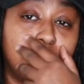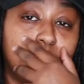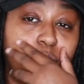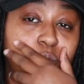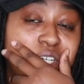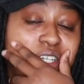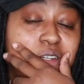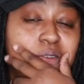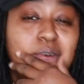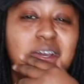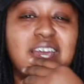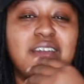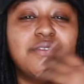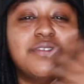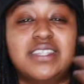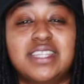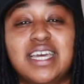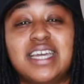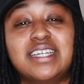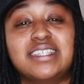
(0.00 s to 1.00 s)
we do
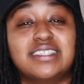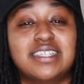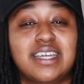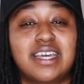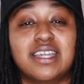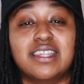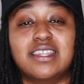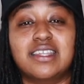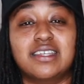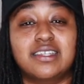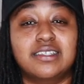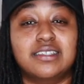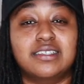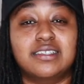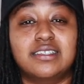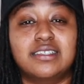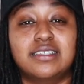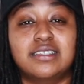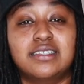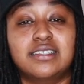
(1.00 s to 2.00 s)
everything together.
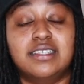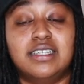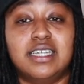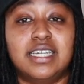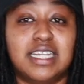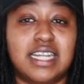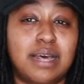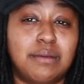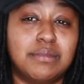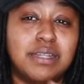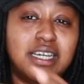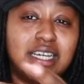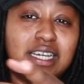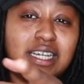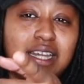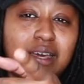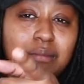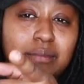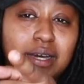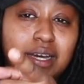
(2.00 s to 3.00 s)
And I'm
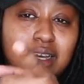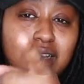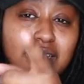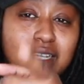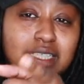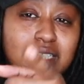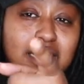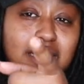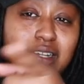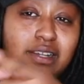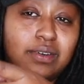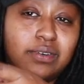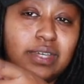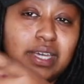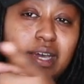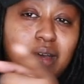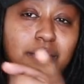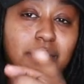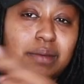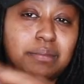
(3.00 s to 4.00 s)
looking at my, cause I know
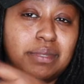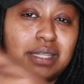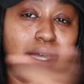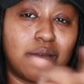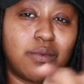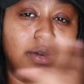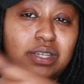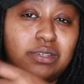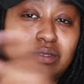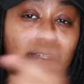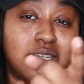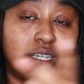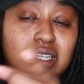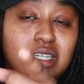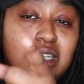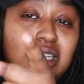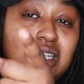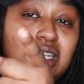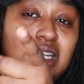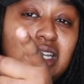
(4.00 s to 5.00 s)
y'all might be like, why you
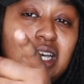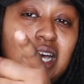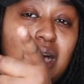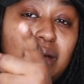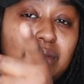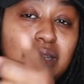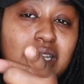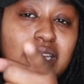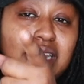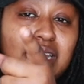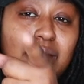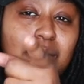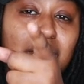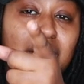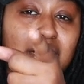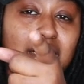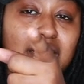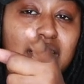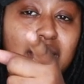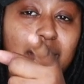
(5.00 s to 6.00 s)
look? I'm looking at
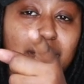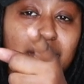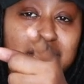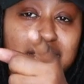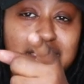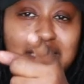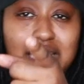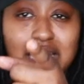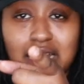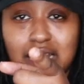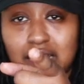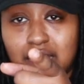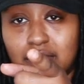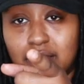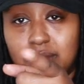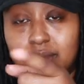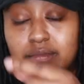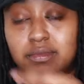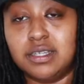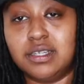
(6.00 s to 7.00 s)
my camera
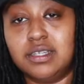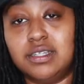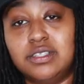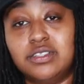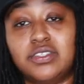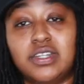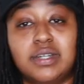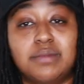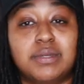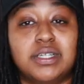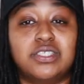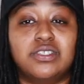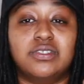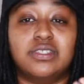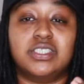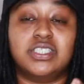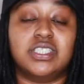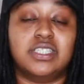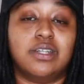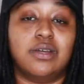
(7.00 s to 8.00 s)
time, trying to make sure
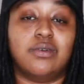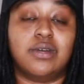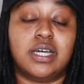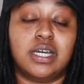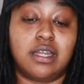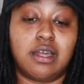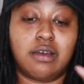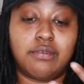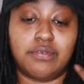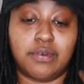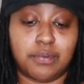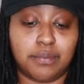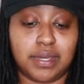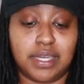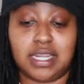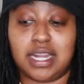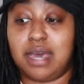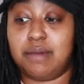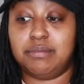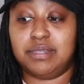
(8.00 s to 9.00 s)
the shit don't cut off on
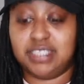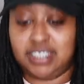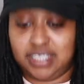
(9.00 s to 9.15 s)
me. And I be